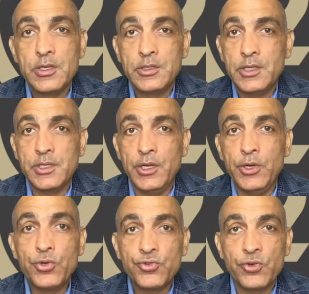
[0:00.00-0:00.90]
Just a
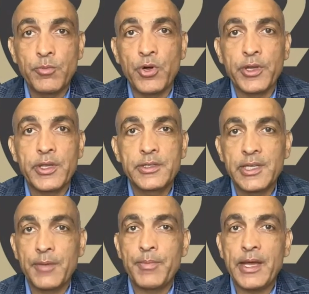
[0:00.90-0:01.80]
neutral market
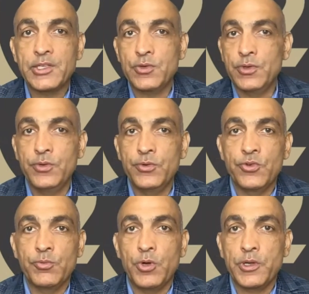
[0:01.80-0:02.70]
to get back to a
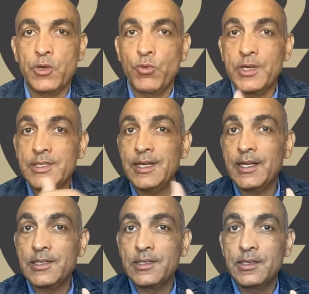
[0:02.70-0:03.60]
neutral market where it's
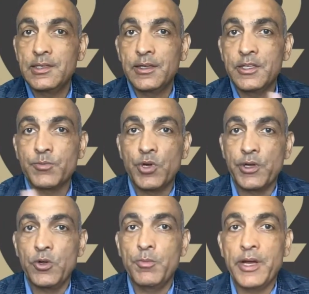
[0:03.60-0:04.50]
not a seller's
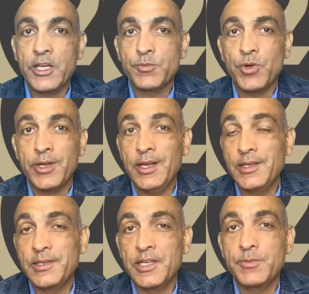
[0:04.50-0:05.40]
market or buyer's market,
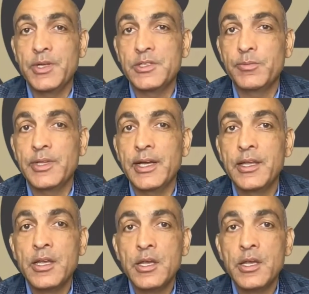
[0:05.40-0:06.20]
is a 6 month supply.